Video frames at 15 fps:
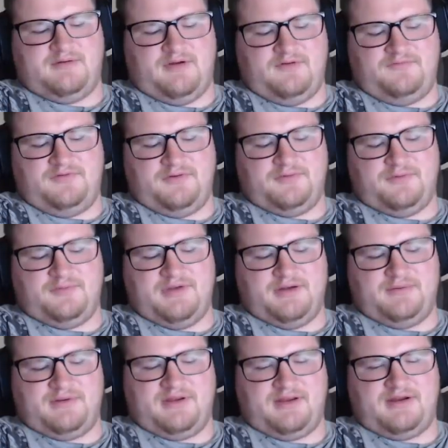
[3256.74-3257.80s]
hopefully we'll be able
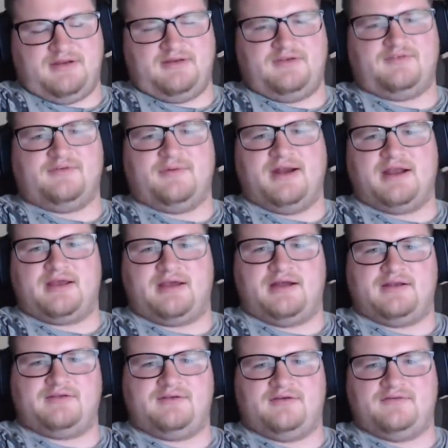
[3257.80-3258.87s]
to get a decent amount of
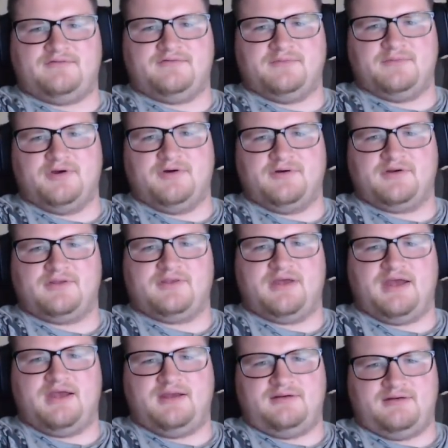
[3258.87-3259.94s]
content from going to
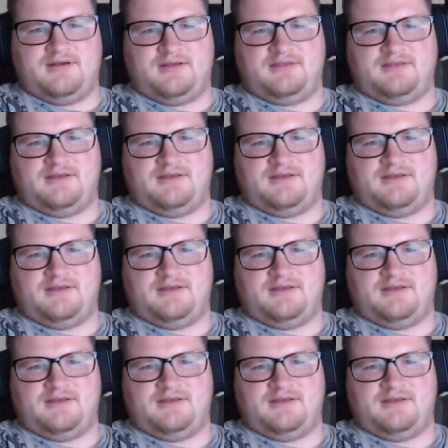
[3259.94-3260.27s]
that. I think.